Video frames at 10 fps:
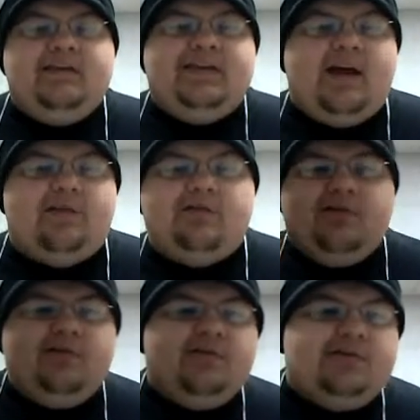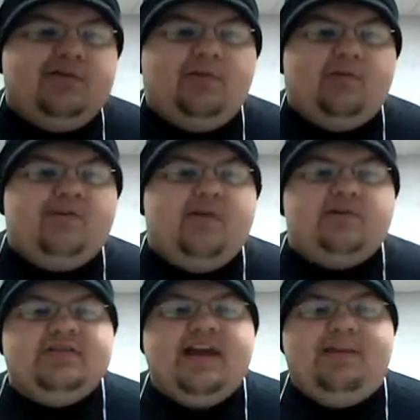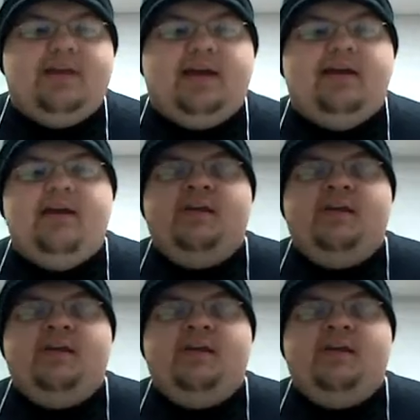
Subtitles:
now that they're, you know, Ring of Honor's taping,